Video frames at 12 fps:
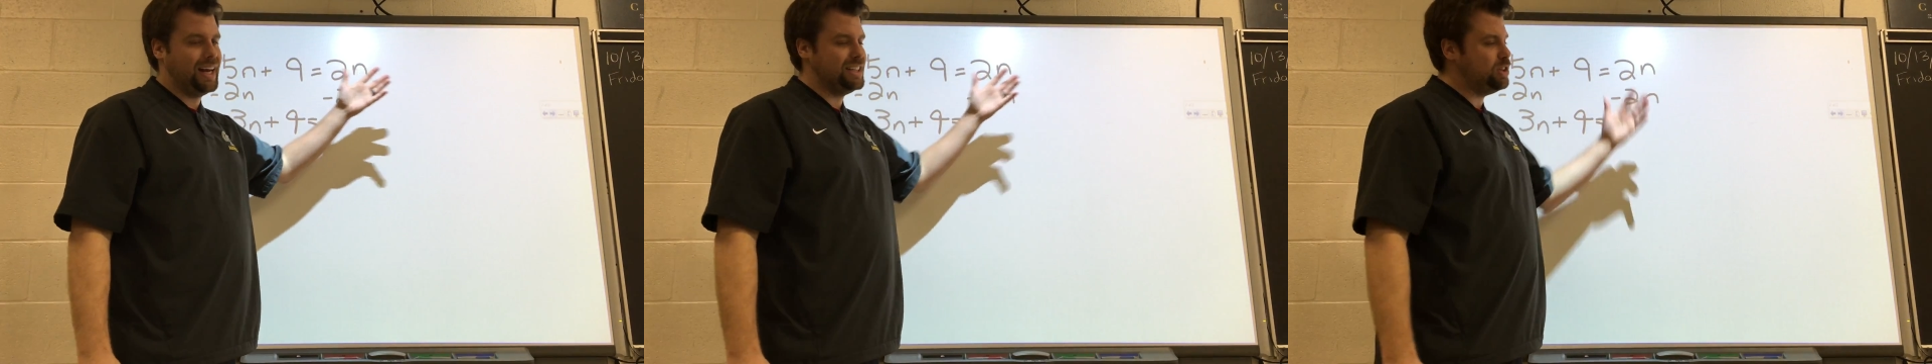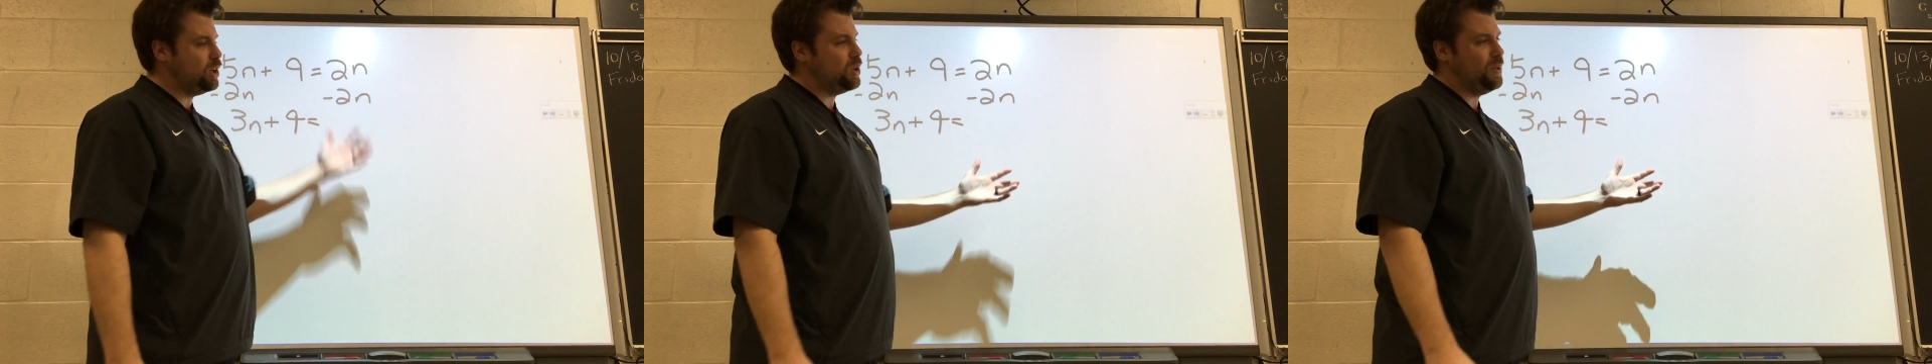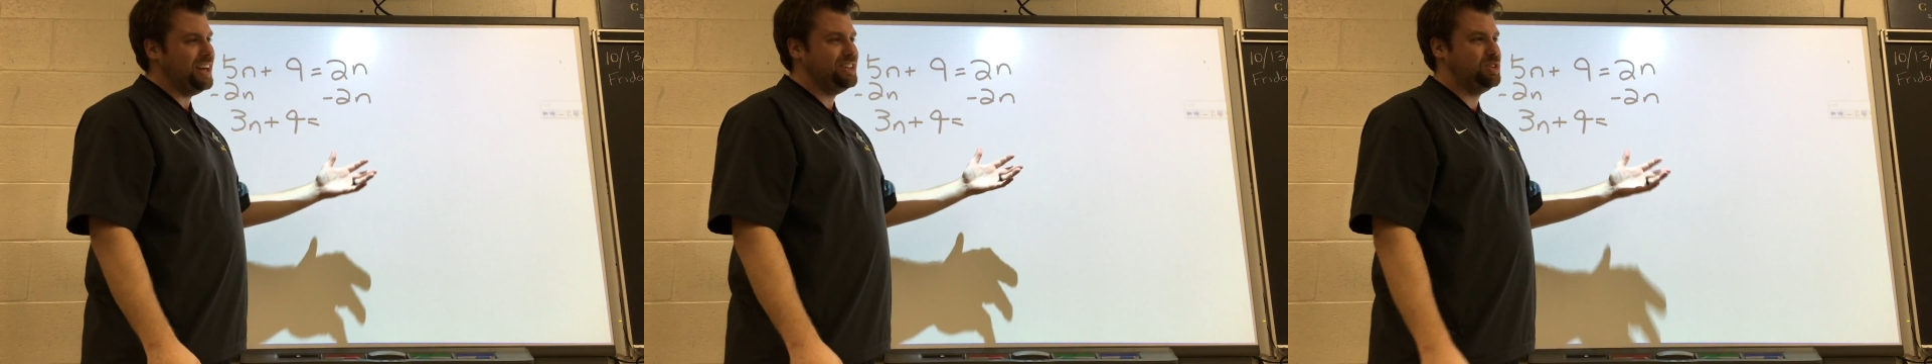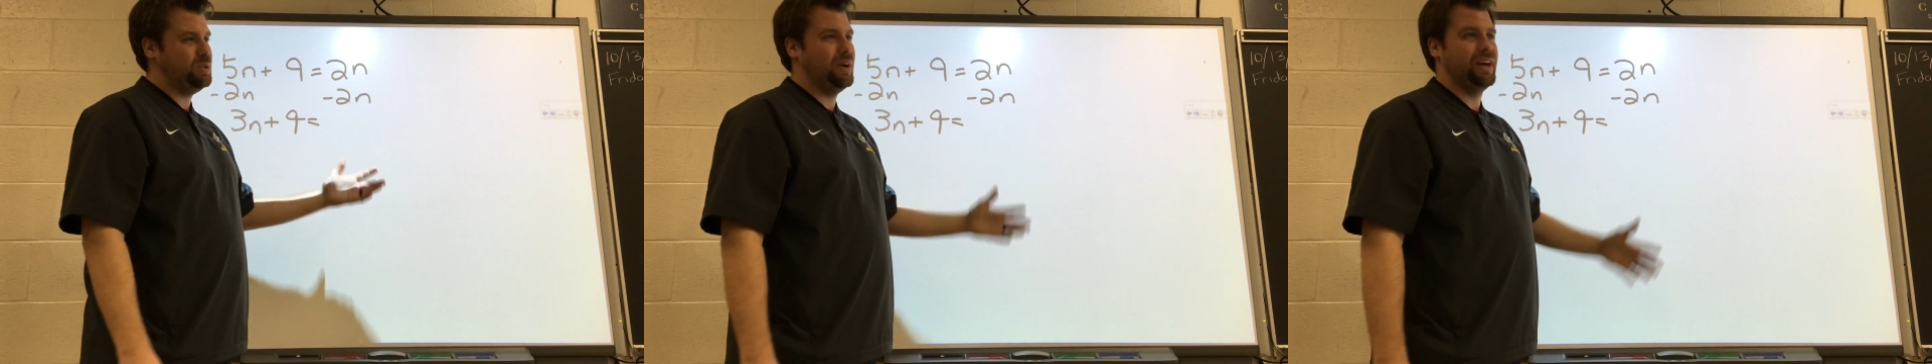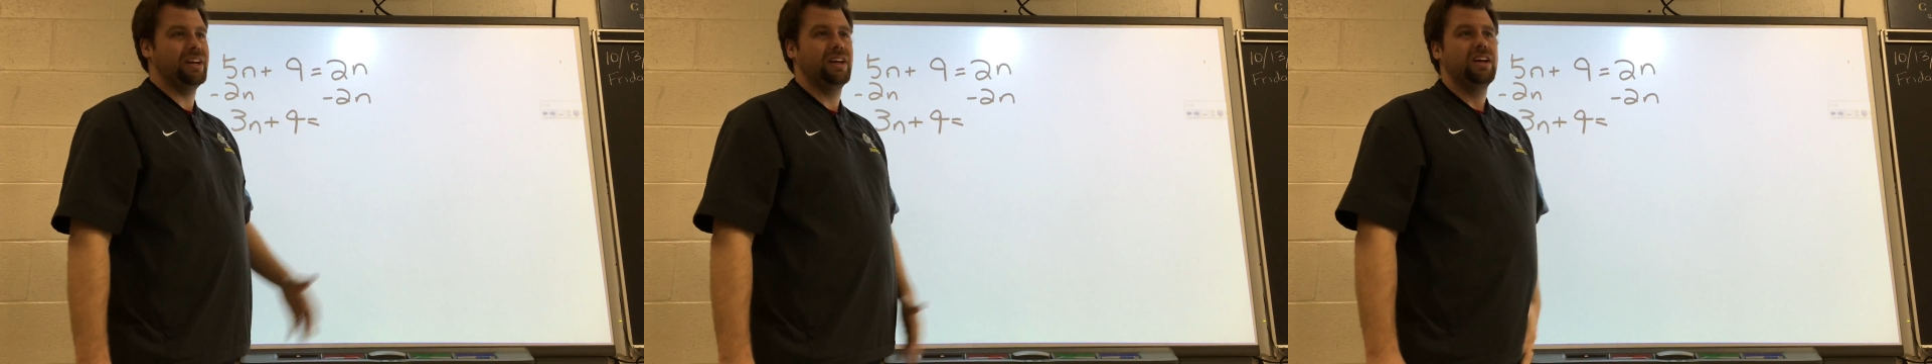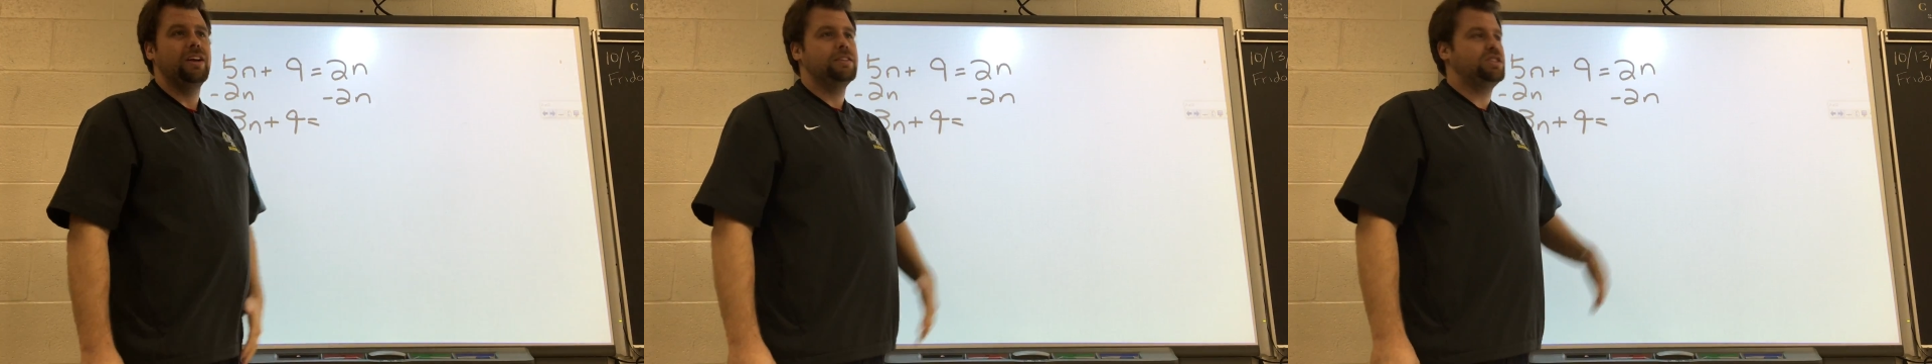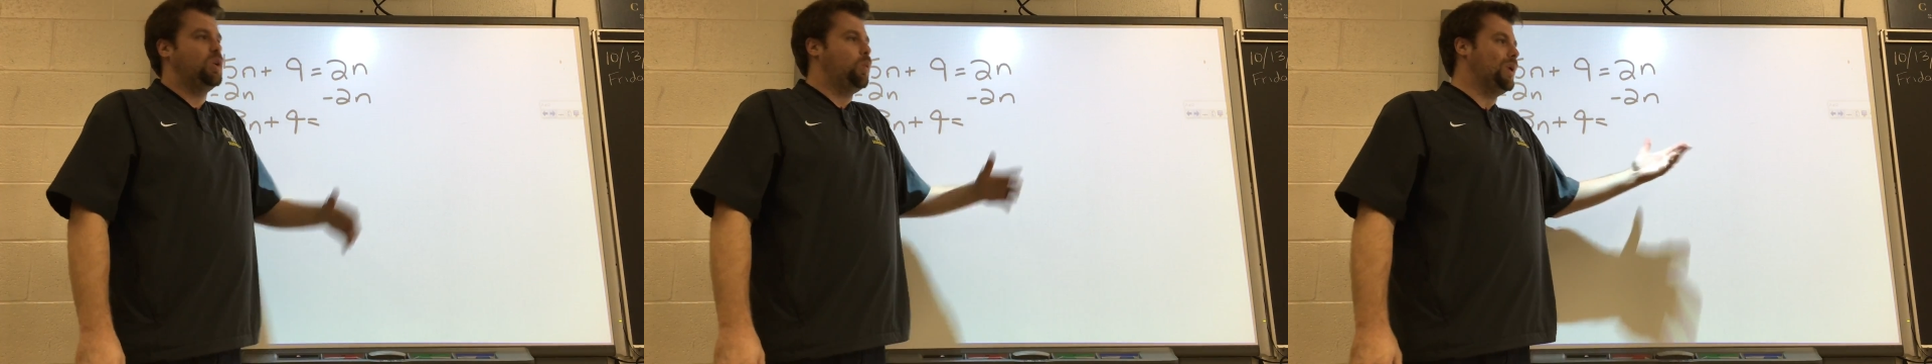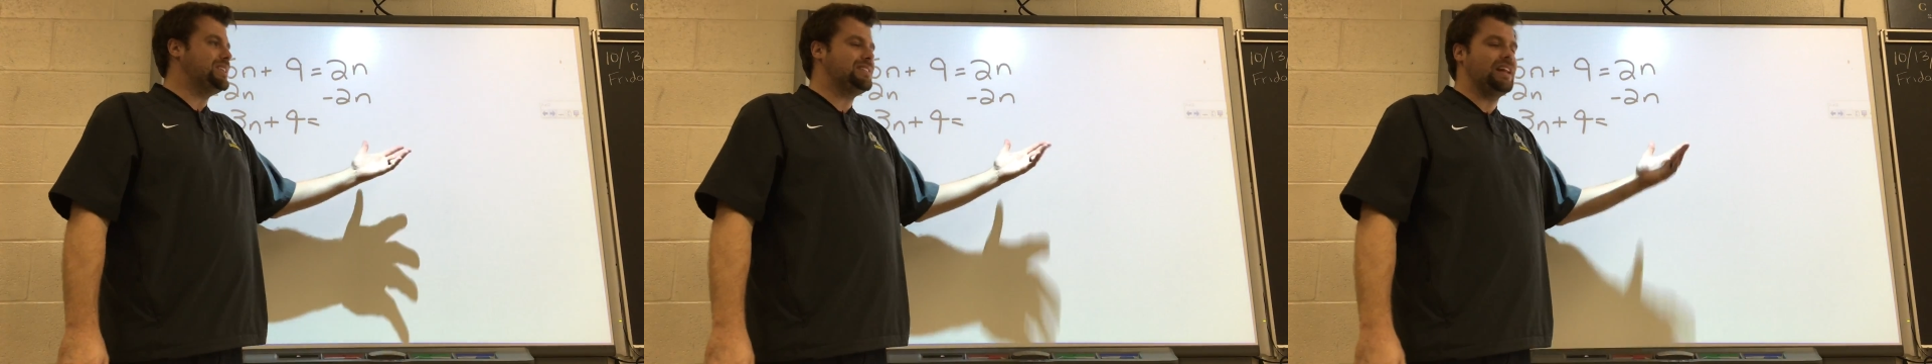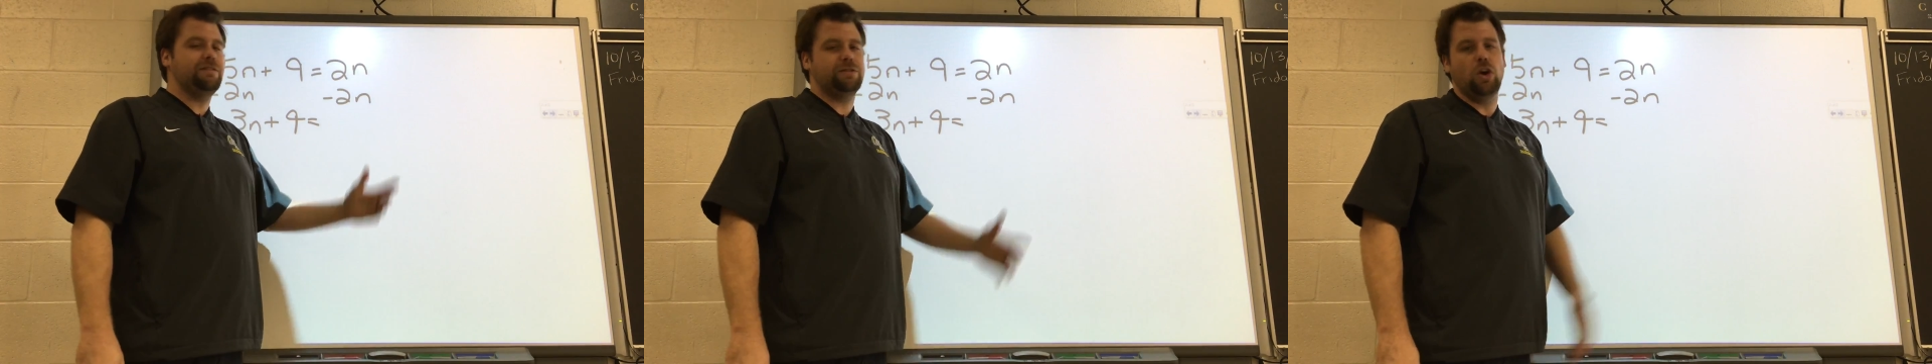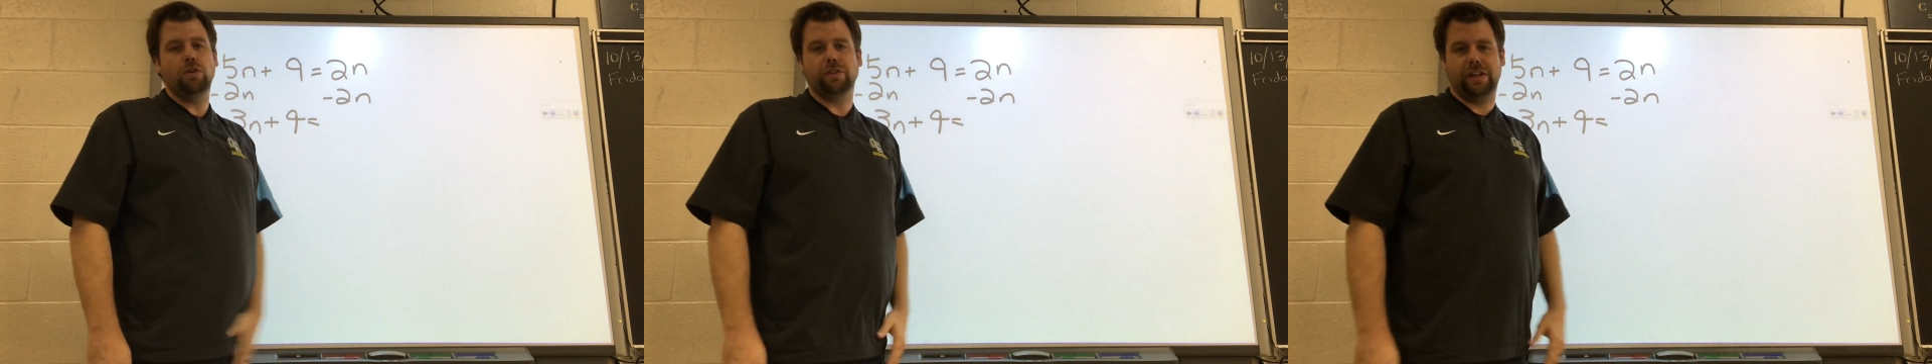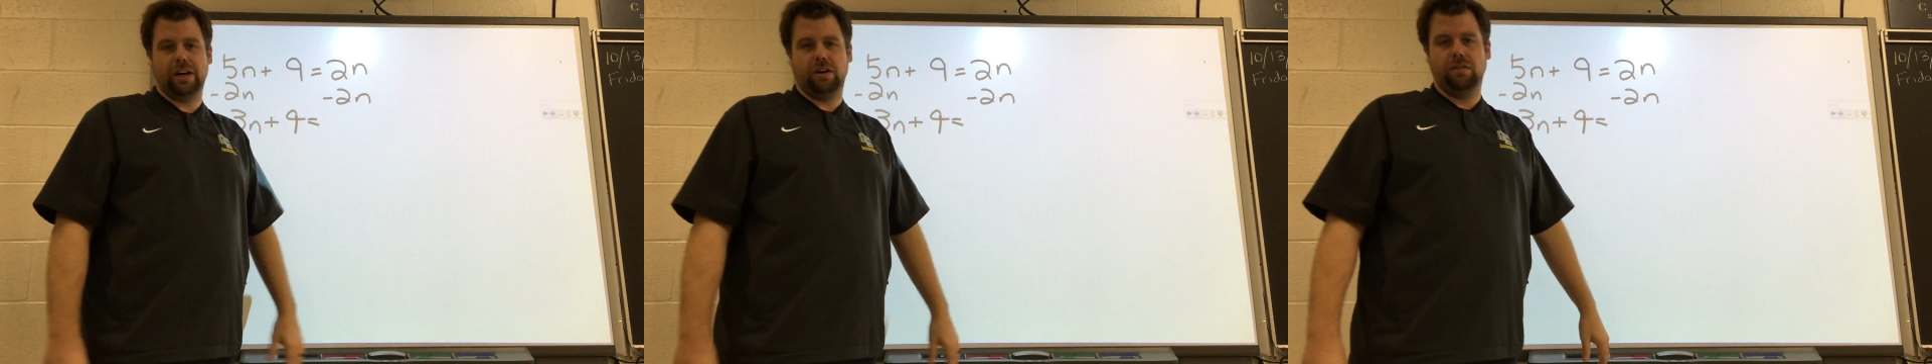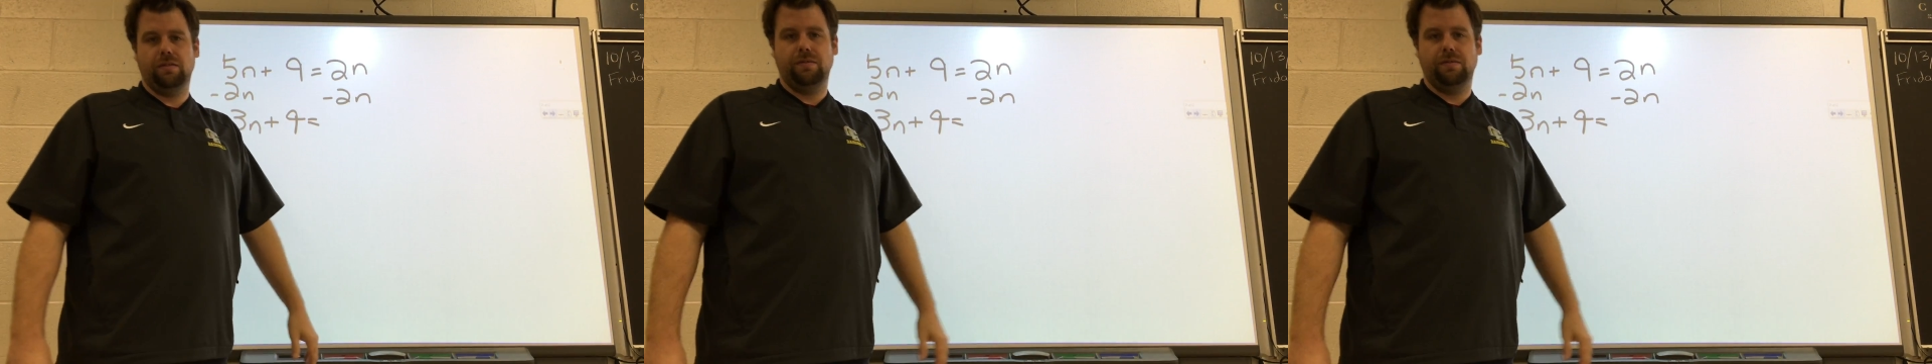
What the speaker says: I took away 2n. So what's left over there?